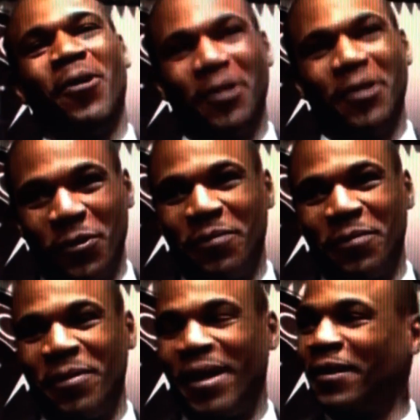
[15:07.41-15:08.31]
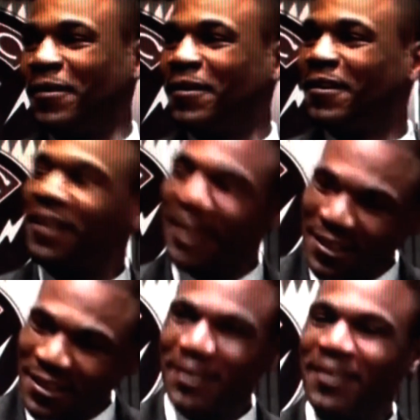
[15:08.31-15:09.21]
We'll call it's it the, the wooden, wooden man
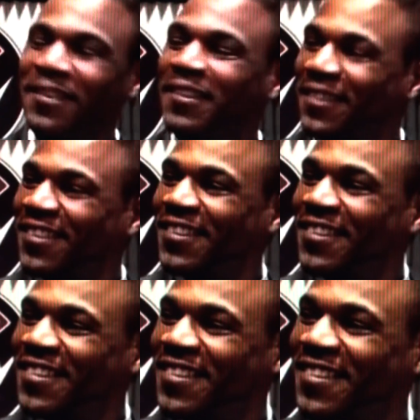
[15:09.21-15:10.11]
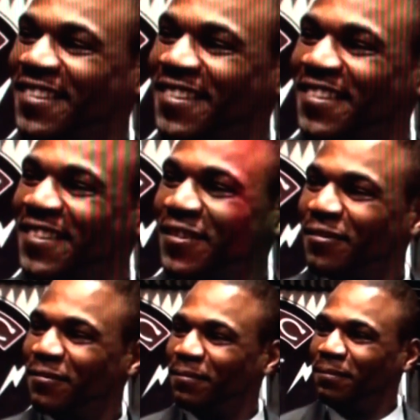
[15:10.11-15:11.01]
yes, with sir. the wooden man. Just tell me, you
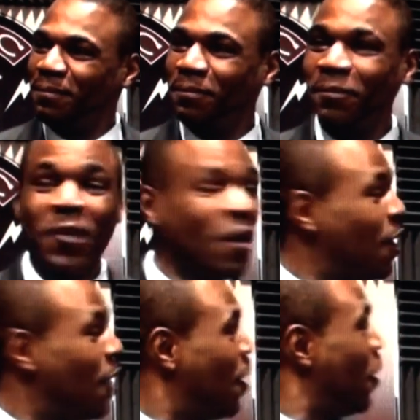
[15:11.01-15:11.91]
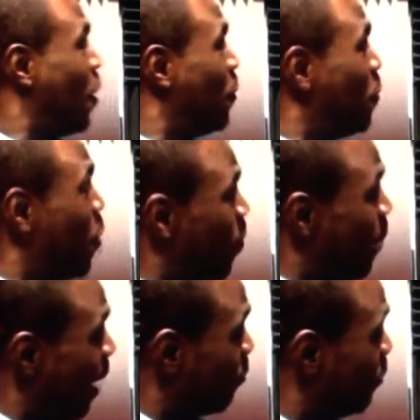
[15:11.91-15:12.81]
created that? You built that, right?
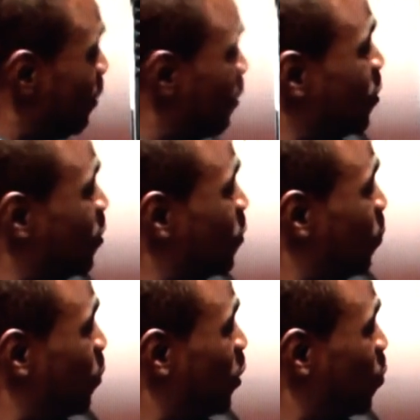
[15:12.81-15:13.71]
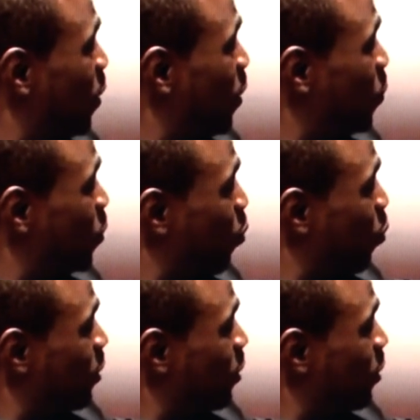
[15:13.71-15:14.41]
No, actually, this that's not the this one. one was